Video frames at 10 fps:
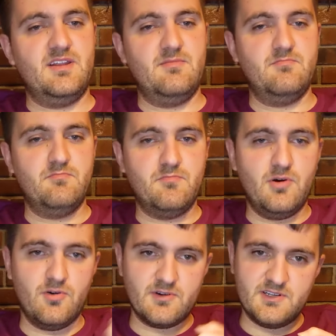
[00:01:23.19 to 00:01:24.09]
an
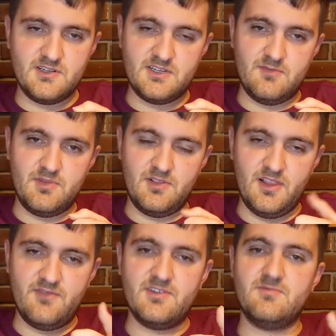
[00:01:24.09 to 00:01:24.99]
important and
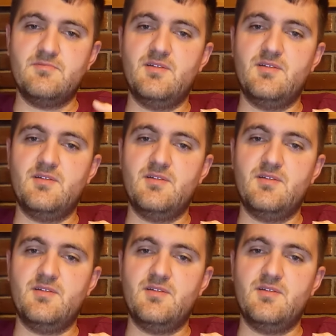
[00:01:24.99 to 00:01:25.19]
beloved